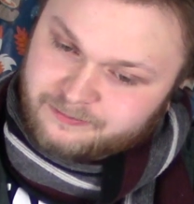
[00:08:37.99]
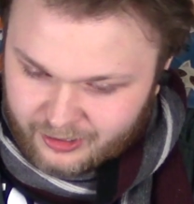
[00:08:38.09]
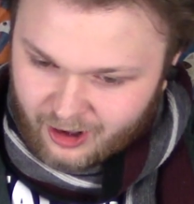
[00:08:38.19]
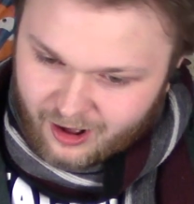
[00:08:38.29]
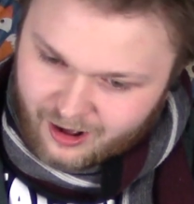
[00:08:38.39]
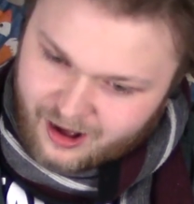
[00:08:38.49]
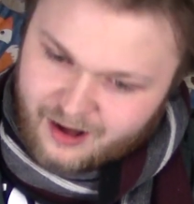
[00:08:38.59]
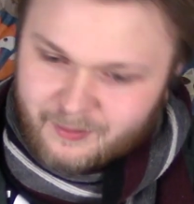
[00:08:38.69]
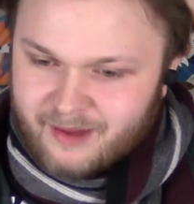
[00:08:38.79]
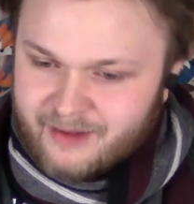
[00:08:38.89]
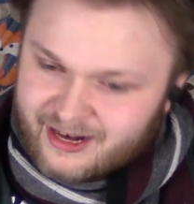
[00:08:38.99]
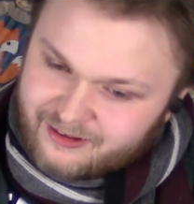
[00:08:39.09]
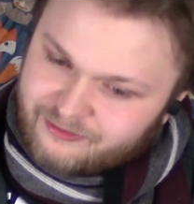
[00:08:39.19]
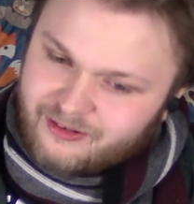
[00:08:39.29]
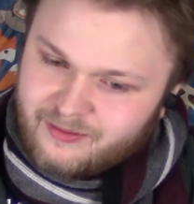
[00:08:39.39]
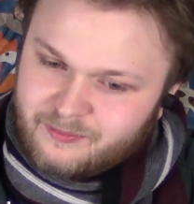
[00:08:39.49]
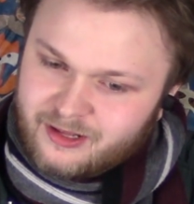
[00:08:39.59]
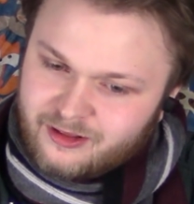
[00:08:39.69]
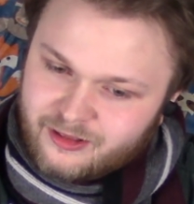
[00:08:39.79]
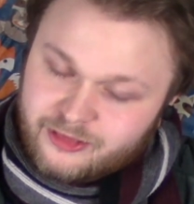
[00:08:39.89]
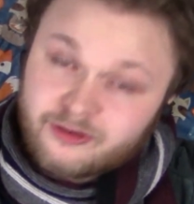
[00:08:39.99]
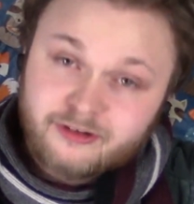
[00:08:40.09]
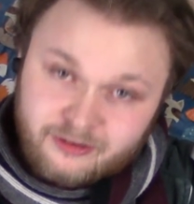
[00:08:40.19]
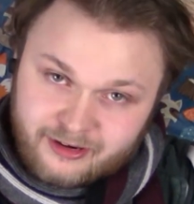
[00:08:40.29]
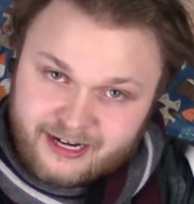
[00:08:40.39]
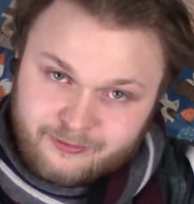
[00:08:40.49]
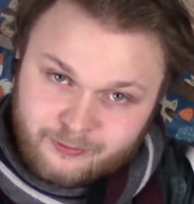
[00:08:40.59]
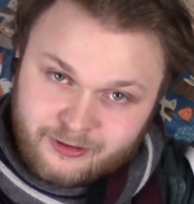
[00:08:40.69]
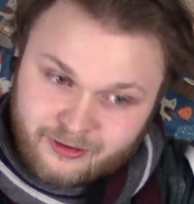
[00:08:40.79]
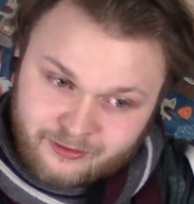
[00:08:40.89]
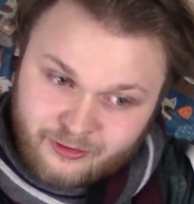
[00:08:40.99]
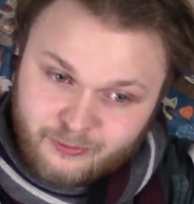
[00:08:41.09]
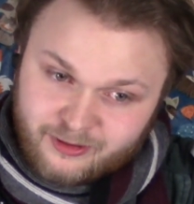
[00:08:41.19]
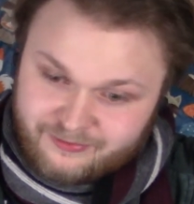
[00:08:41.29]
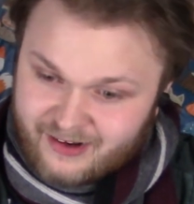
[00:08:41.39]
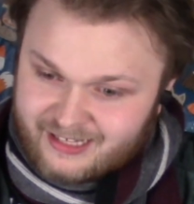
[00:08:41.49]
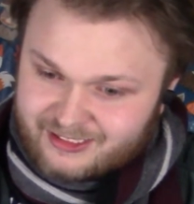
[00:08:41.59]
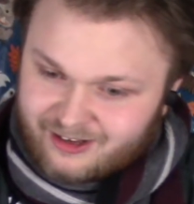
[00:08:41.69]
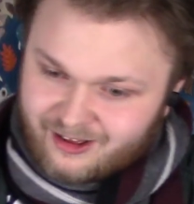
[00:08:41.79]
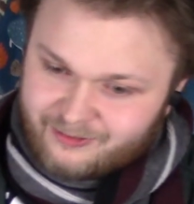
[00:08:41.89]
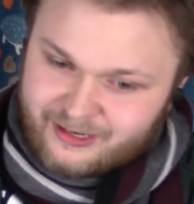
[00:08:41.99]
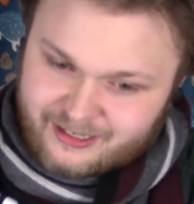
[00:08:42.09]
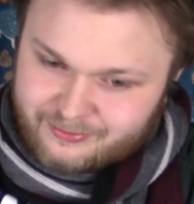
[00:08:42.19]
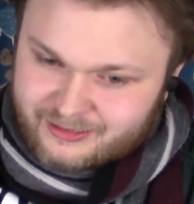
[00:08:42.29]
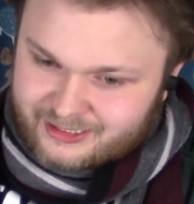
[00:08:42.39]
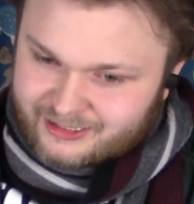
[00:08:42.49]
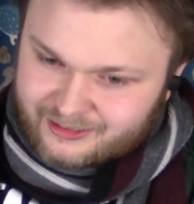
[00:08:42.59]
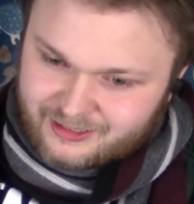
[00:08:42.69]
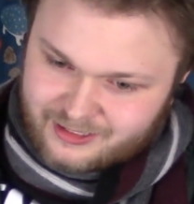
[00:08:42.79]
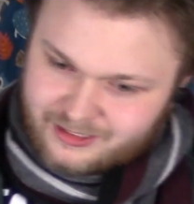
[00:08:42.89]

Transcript: But I made it from 3rd grade, no more fights, all the way up until